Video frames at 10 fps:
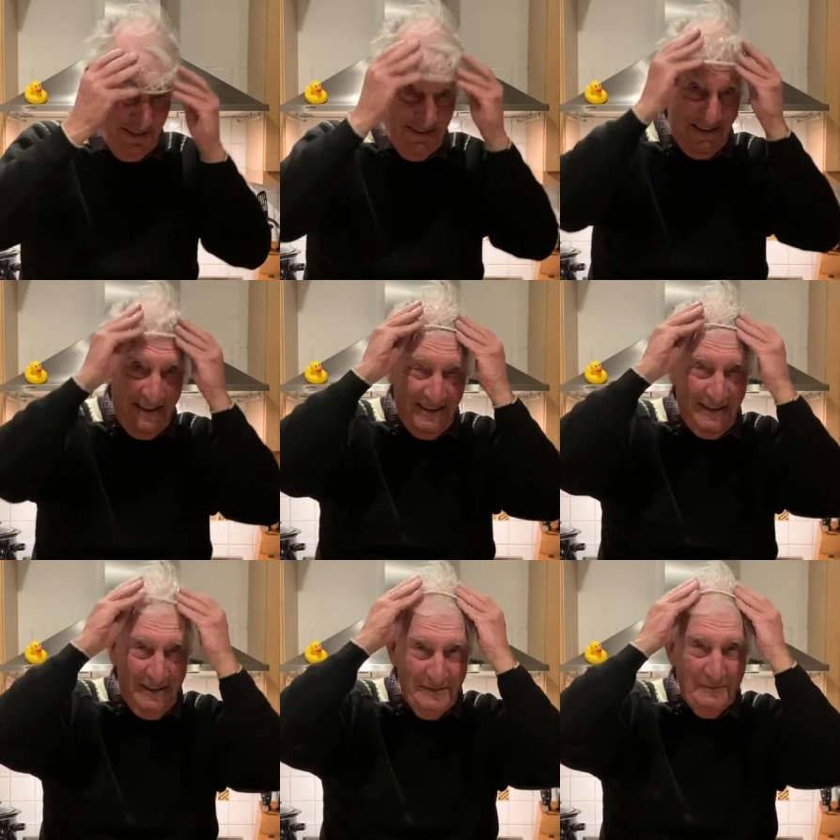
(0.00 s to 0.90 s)
Or
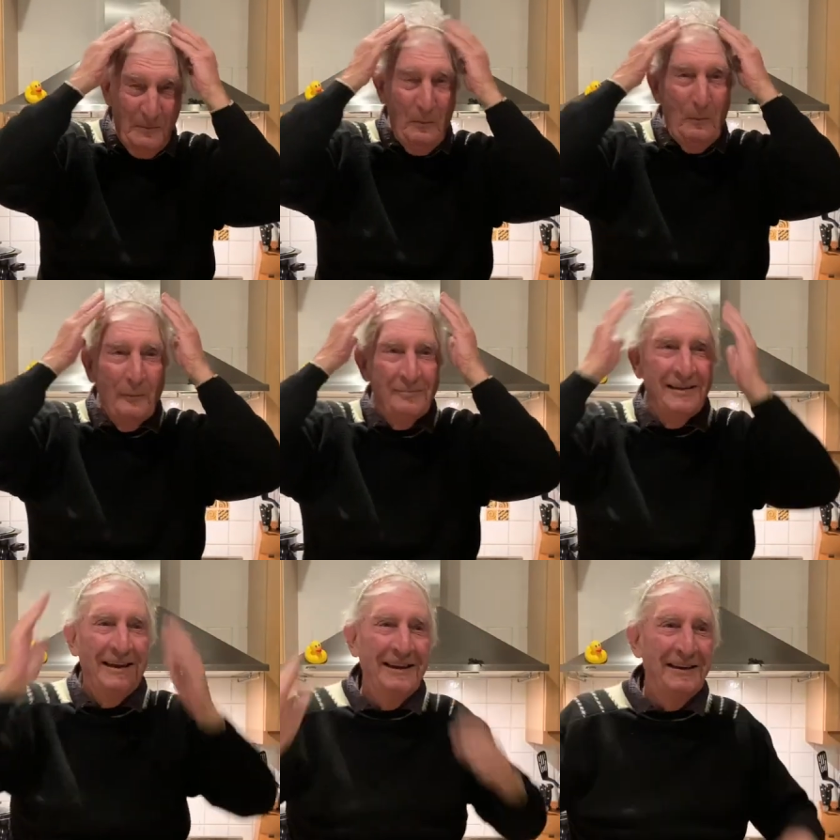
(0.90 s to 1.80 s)
you could just
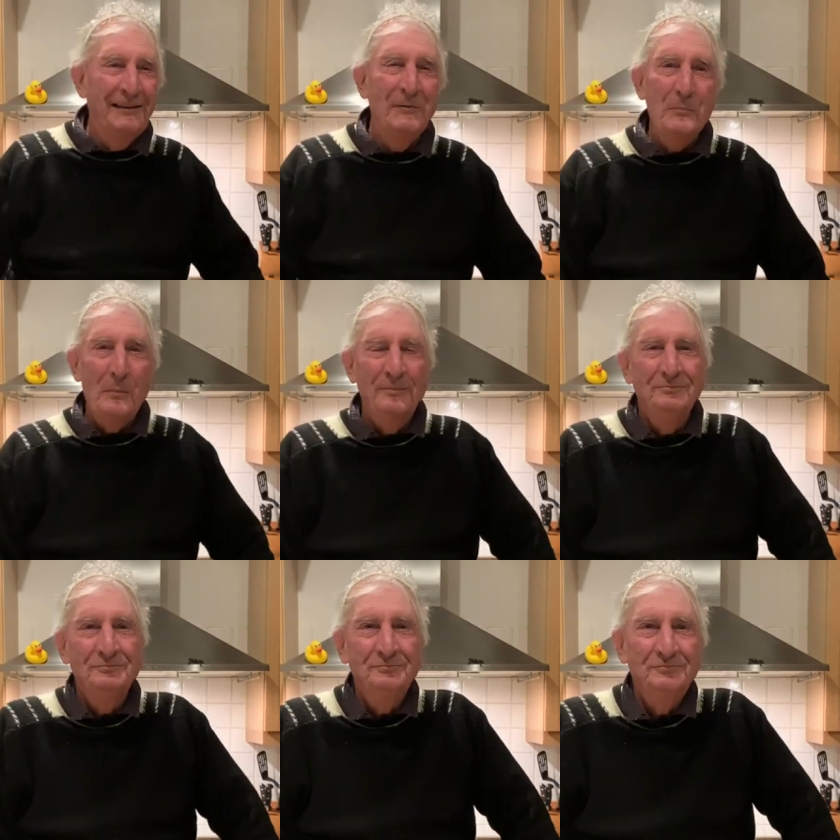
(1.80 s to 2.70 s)
run around the
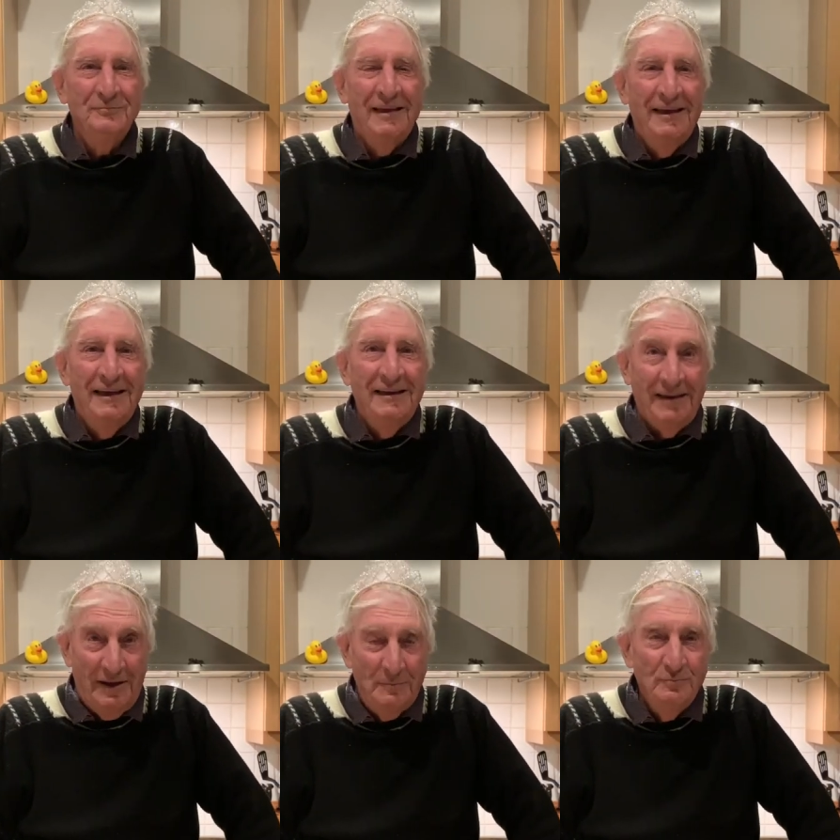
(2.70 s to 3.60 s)
track
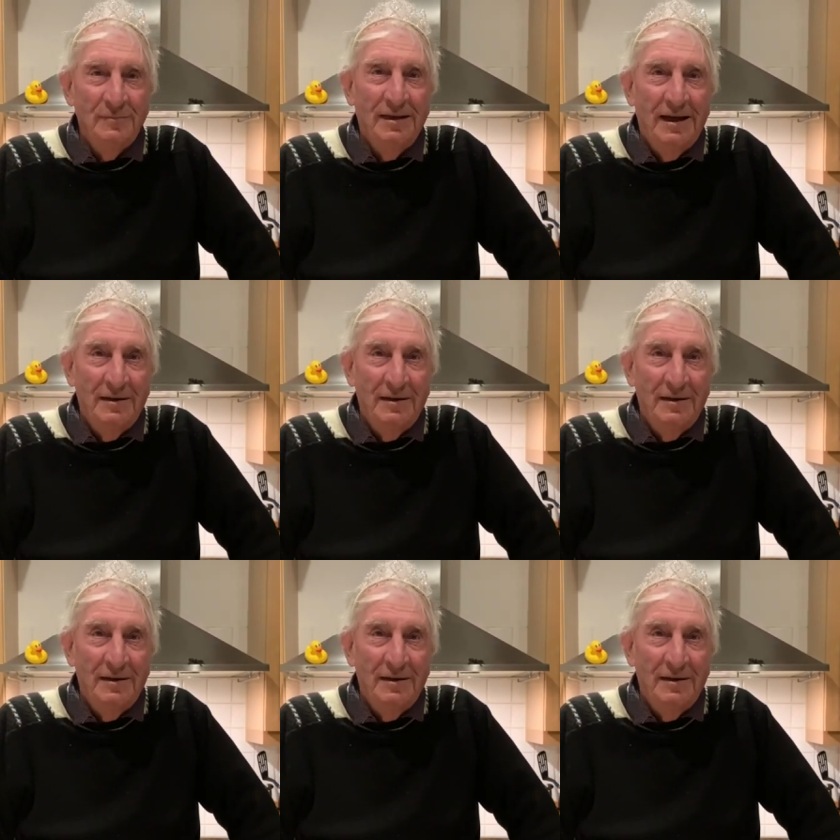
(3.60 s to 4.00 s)
and tell him.